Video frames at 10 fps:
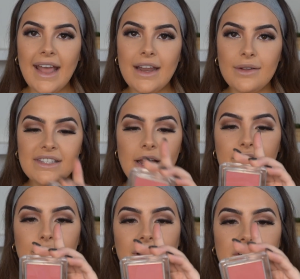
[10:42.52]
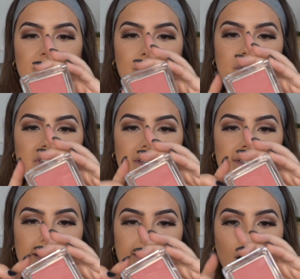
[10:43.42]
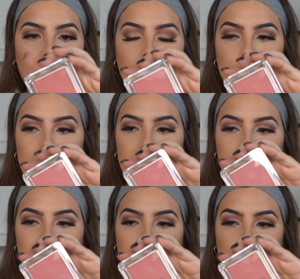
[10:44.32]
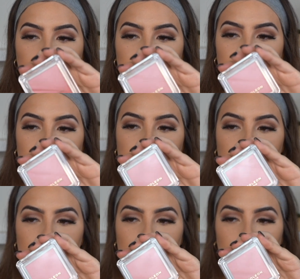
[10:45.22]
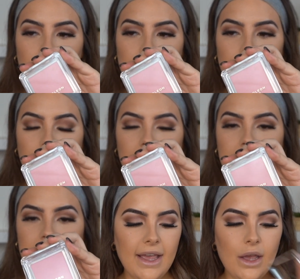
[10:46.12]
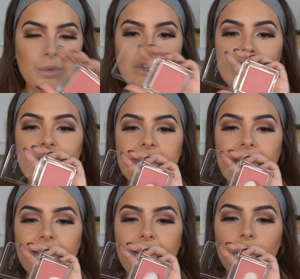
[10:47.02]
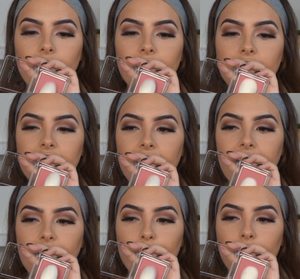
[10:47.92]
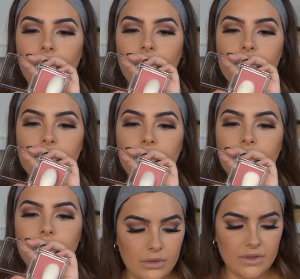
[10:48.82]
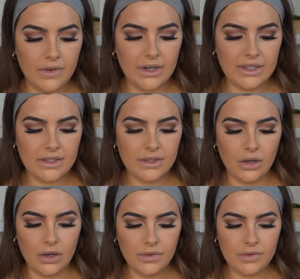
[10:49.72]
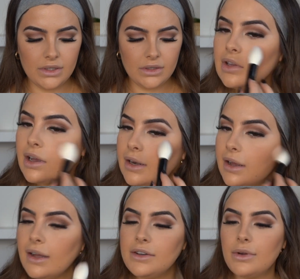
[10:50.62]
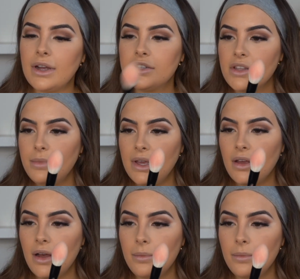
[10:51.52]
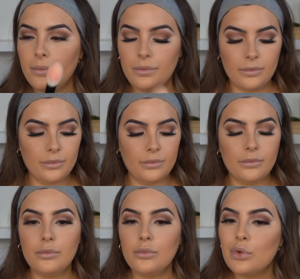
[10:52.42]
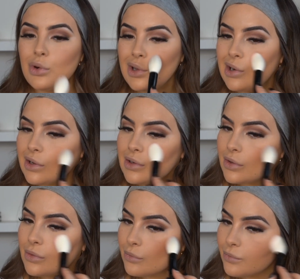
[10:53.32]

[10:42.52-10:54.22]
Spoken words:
And now it's time for blush. So I'm just going to take the Hybrid Veil Blush from Napoleon Purtis. We're just going to take that on a cheek brush. It's very soft. Kind of hard to actually pick up product.